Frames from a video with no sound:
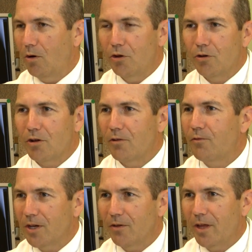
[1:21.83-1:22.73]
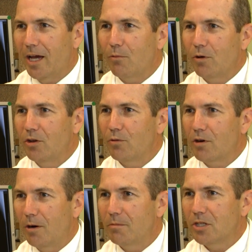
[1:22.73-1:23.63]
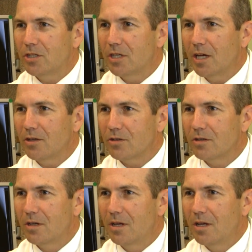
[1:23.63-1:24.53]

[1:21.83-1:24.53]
you're going to feel that when you come to see us